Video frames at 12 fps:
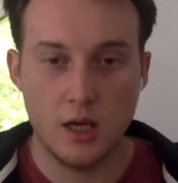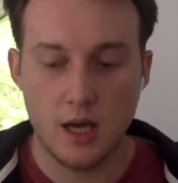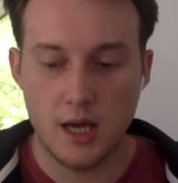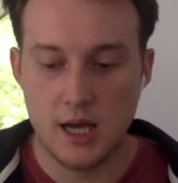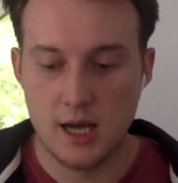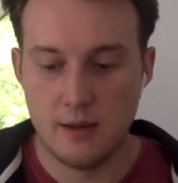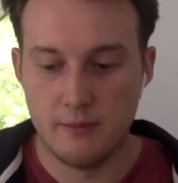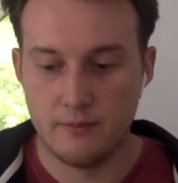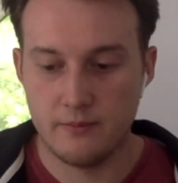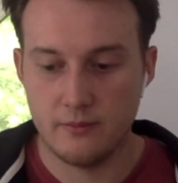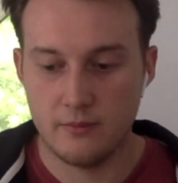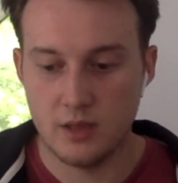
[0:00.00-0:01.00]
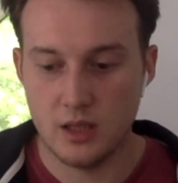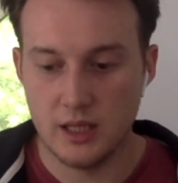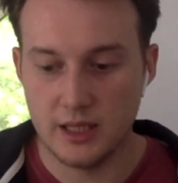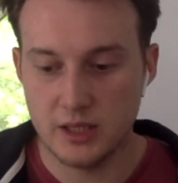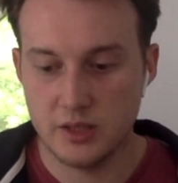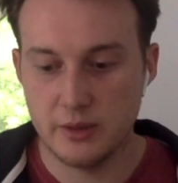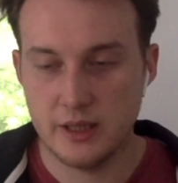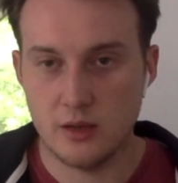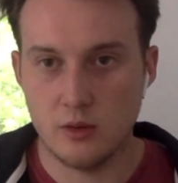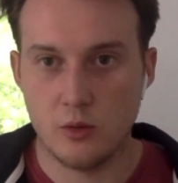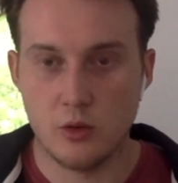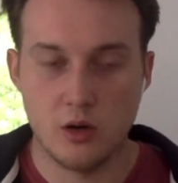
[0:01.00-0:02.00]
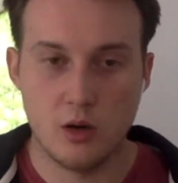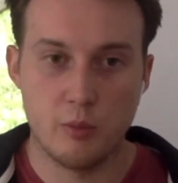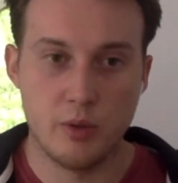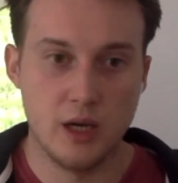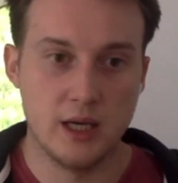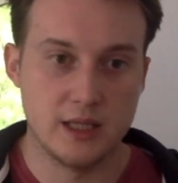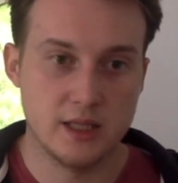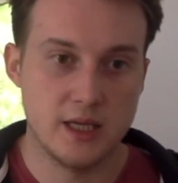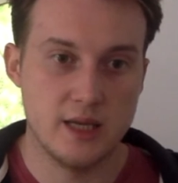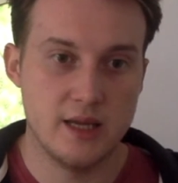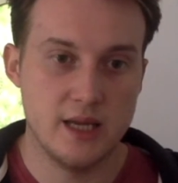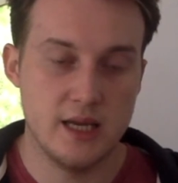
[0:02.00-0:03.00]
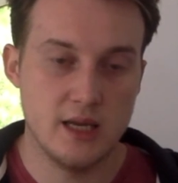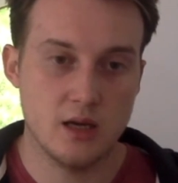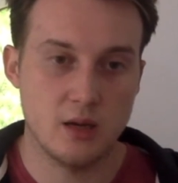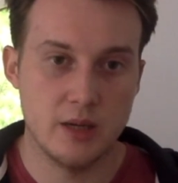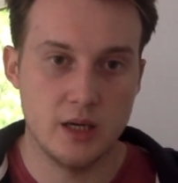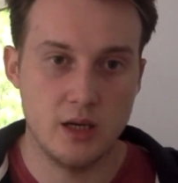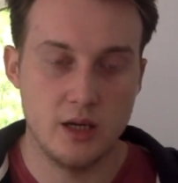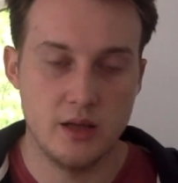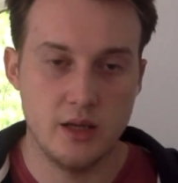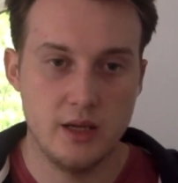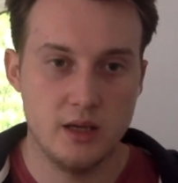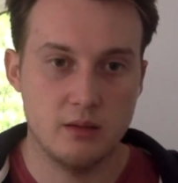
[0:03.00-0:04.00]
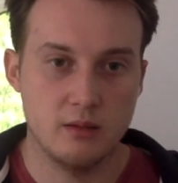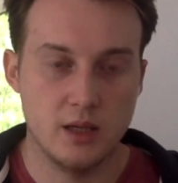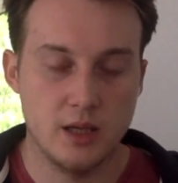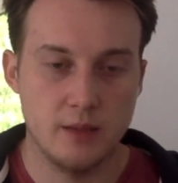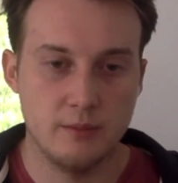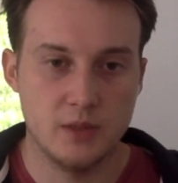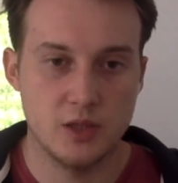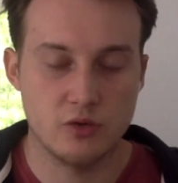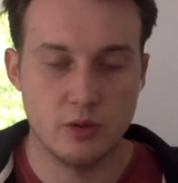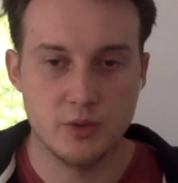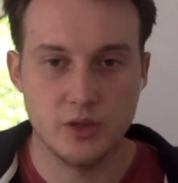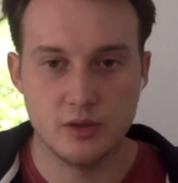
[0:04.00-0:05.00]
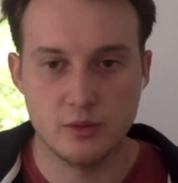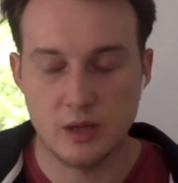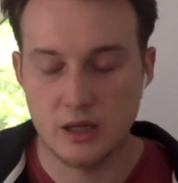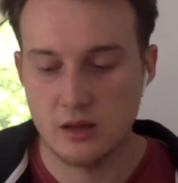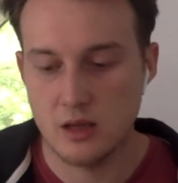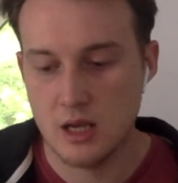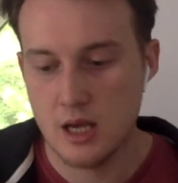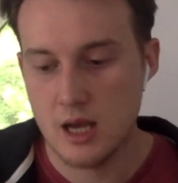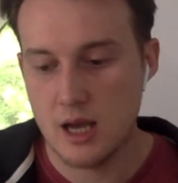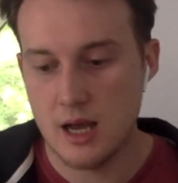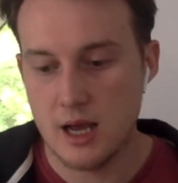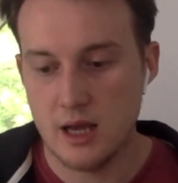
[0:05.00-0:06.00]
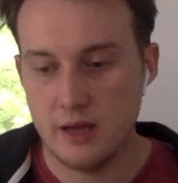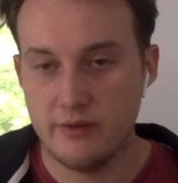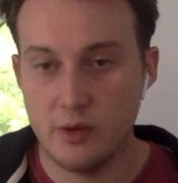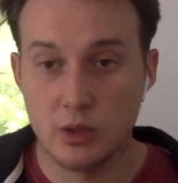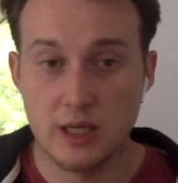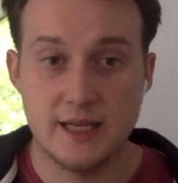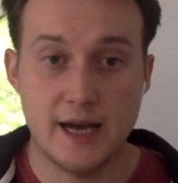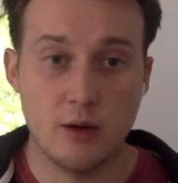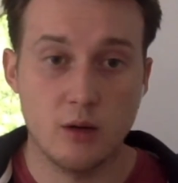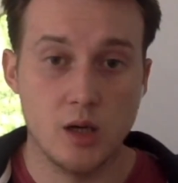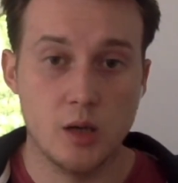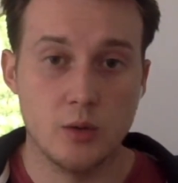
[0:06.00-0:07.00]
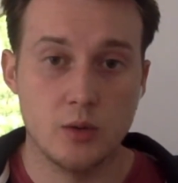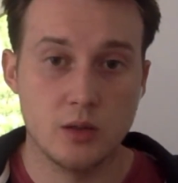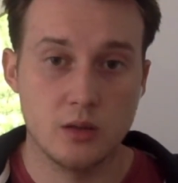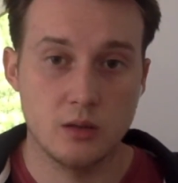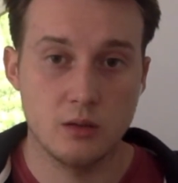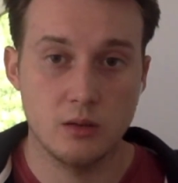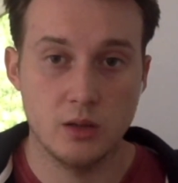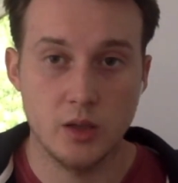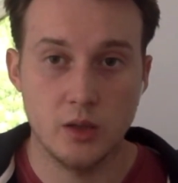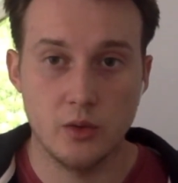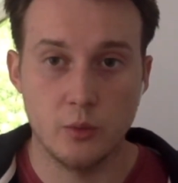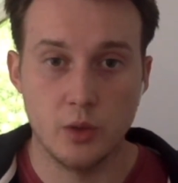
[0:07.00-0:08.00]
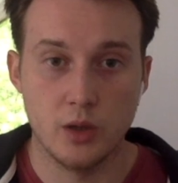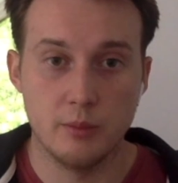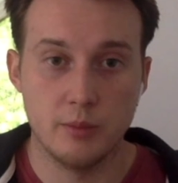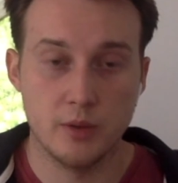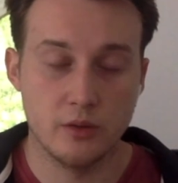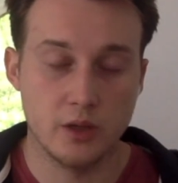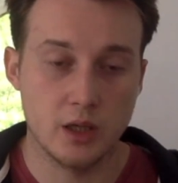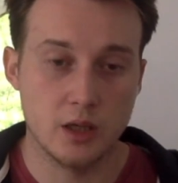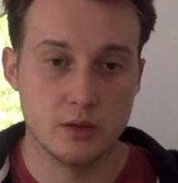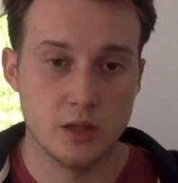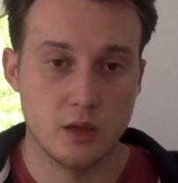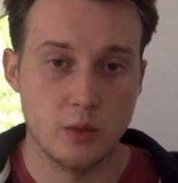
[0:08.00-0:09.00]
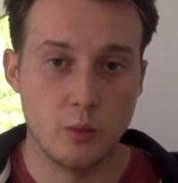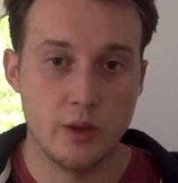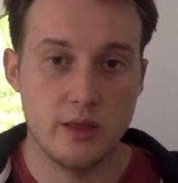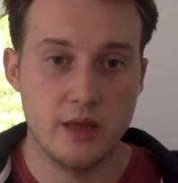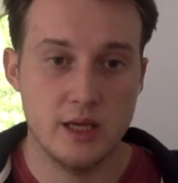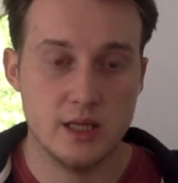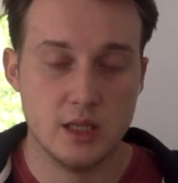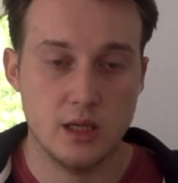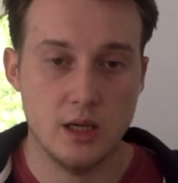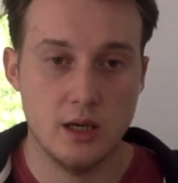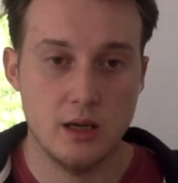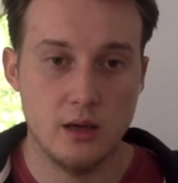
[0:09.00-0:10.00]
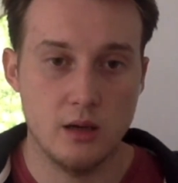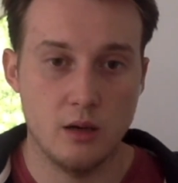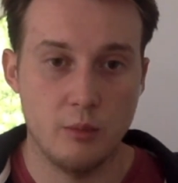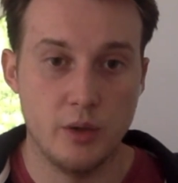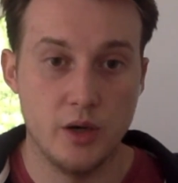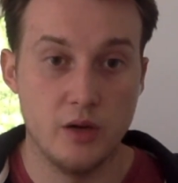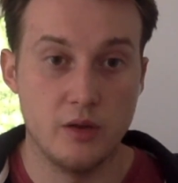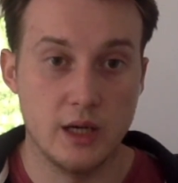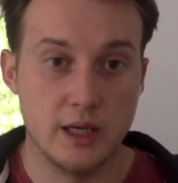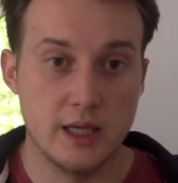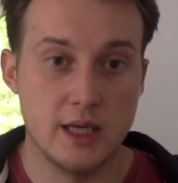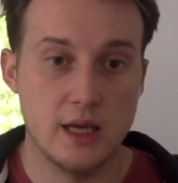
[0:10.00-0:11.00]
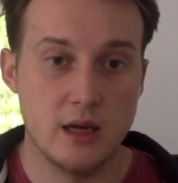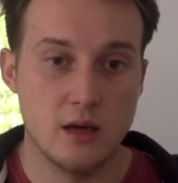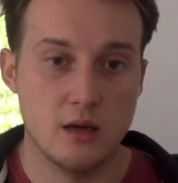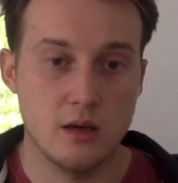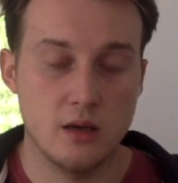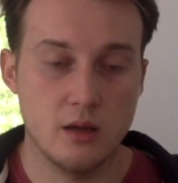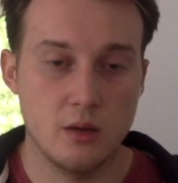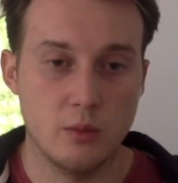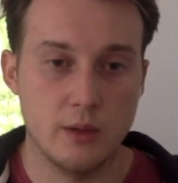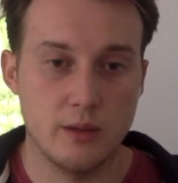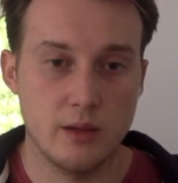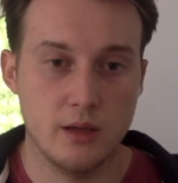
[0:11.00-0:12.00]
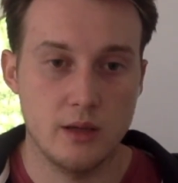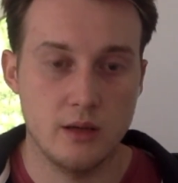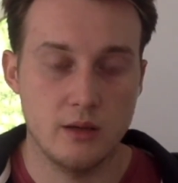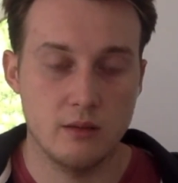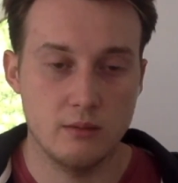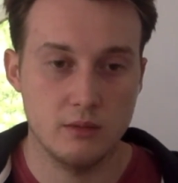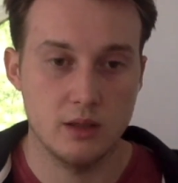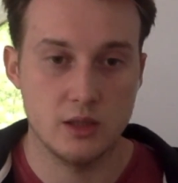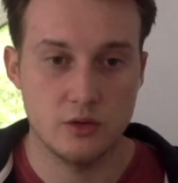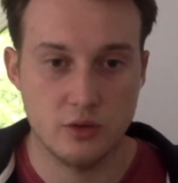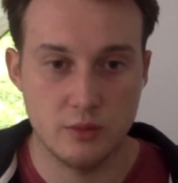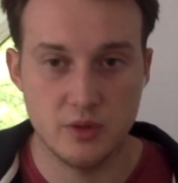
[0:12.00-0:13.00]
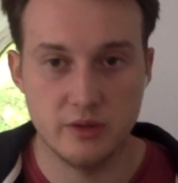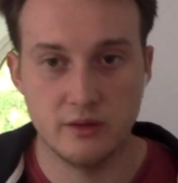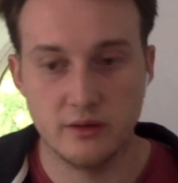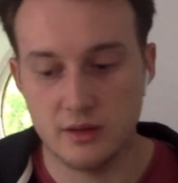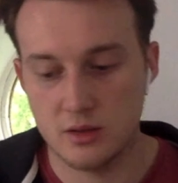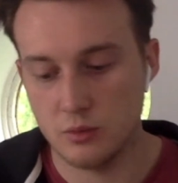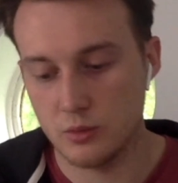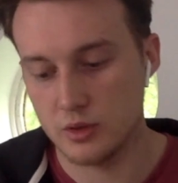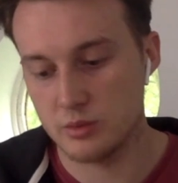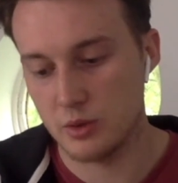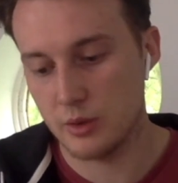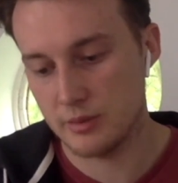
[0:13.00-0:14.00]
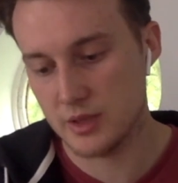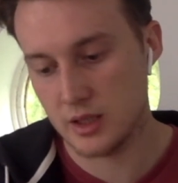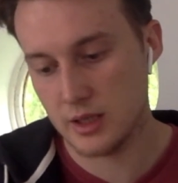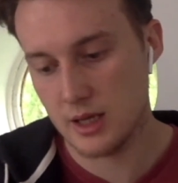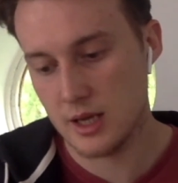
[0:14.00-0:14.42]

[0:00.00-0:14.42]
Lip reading: a link to it, or I'll put a link in the comment in the description as well. If you want to download the workbook that goes along with this, I'll put another link in the description towards my website.